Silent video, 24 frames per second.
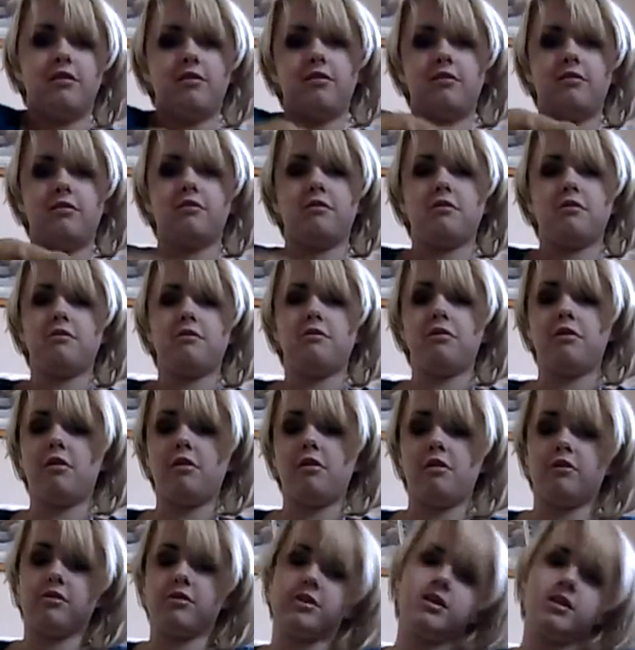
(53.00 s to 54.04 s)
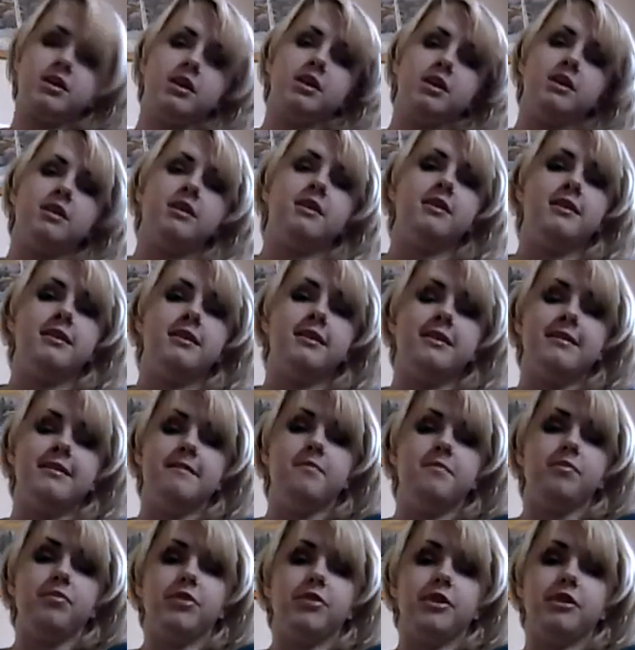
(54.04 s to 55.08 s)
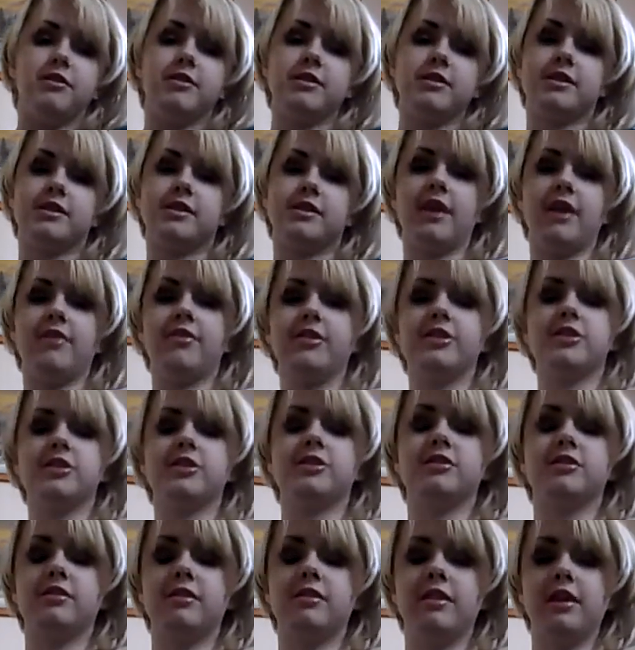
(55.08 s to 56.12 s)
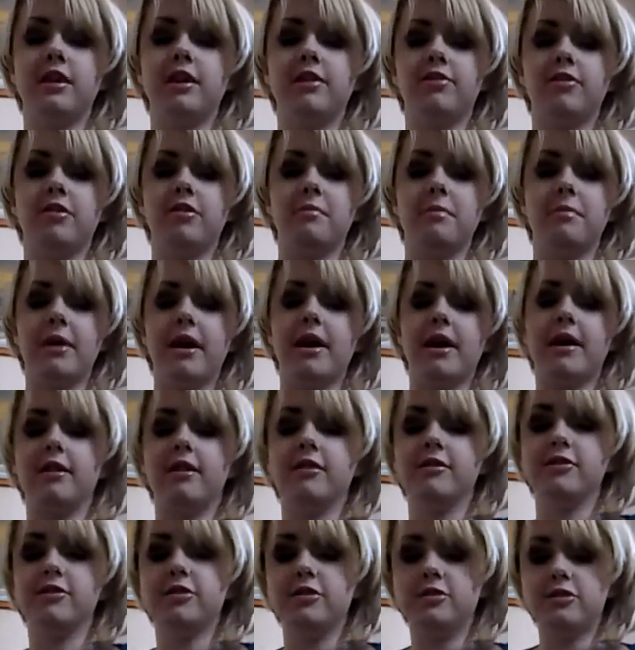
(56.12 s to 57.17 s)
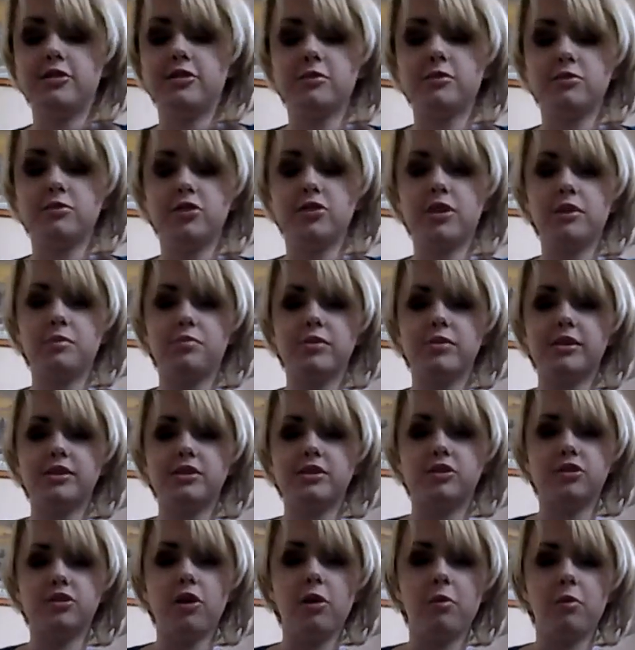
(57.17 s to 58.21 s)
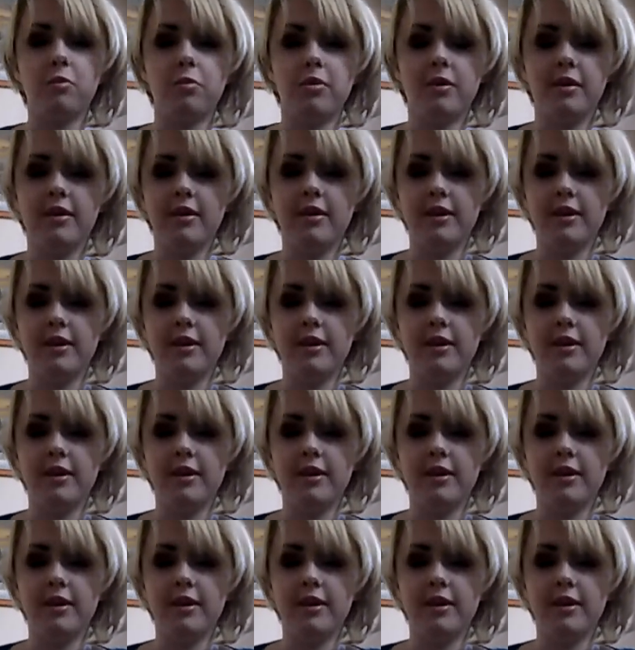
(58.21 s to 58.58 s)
No, you're not. You're a savage little evil man, aren't you? Stop trying to press stop.